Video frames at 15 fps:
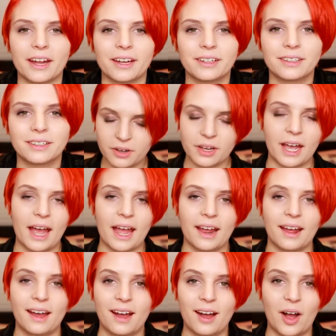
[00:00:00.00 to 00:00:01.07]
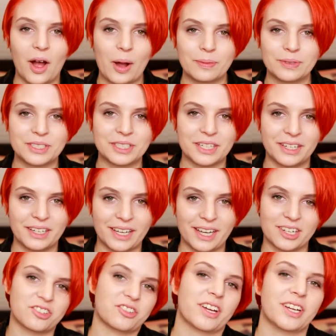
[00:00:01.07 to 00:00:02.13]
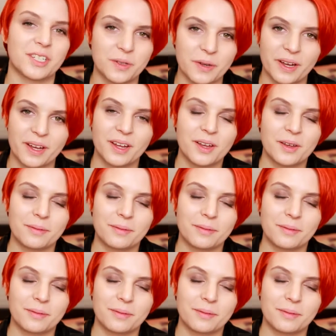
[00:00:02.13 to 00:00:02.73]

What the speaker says: Now if it's okay, I'm just gonna get straight into it